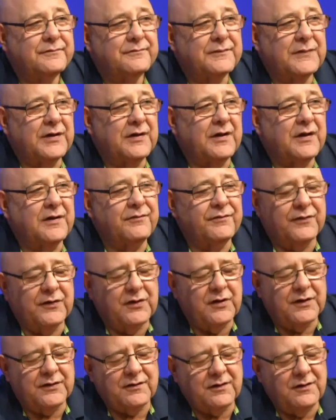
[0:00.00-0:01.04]
and I
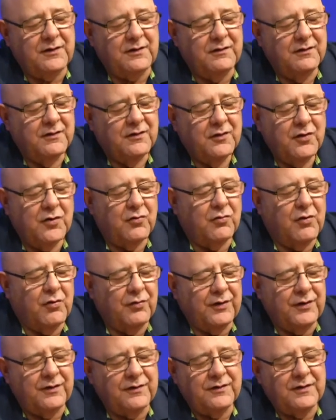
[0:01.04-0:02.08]
forgot the quote
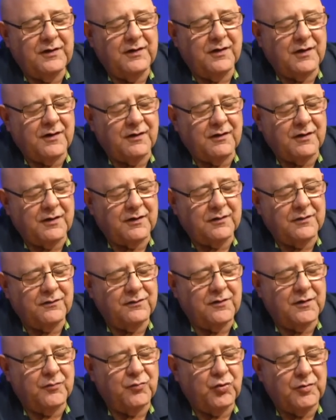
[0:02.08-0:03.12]
in the Dion article. It's
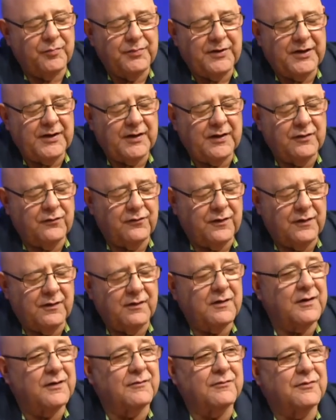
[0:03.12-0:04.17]
got more baggage than
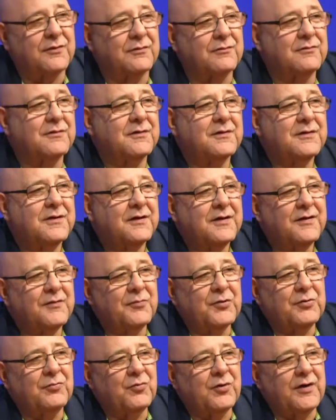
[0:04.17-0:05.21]
I don't know,
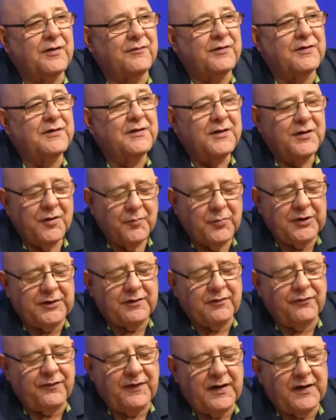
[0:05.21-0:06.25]
but whatever. But
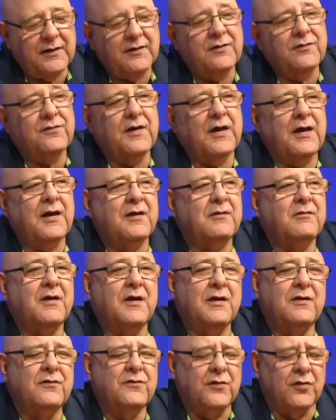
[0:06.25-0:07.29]
the fact is, and,
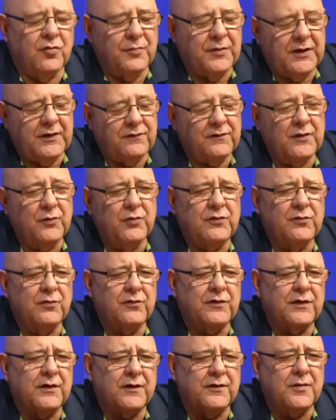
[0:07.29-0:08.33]
and Joe Macy, which was
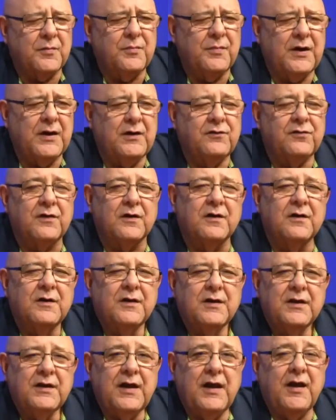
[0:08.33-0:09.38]
another major
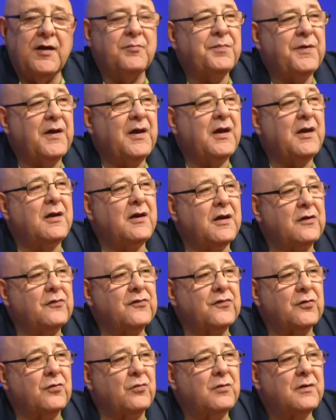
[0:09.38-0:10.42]
campaign
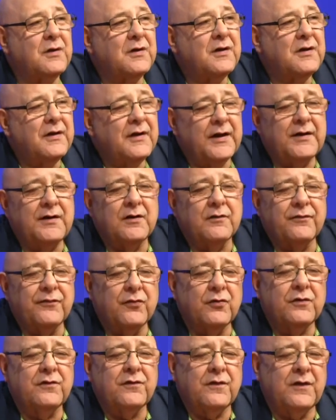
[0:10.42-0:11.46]
issue, and the
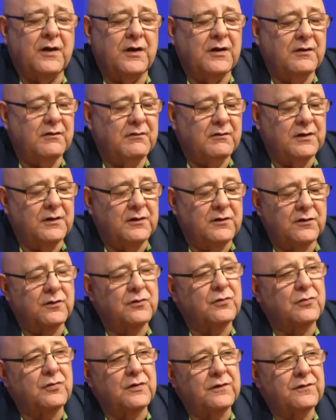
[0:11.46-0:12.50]
first thing you
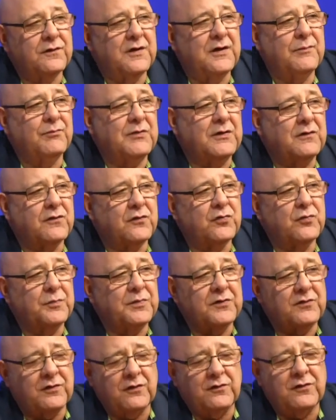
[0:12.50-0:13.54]
do is keep these two
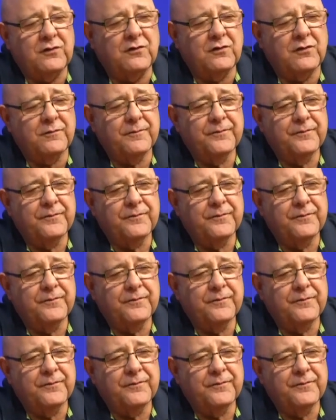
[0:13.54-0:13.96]
positions.